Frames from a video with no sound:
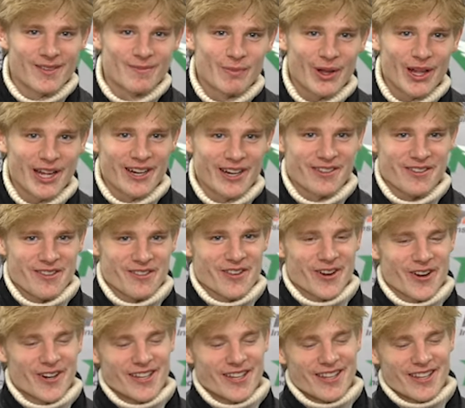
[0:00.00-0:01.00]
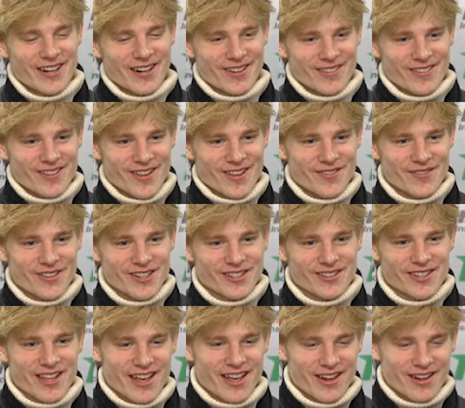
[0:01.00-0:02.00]
playing in the tourney there and stuff
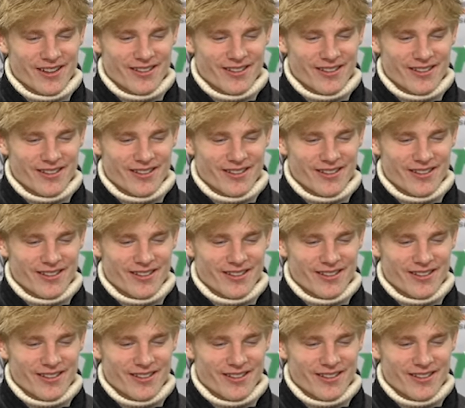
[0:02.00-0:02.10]
like that.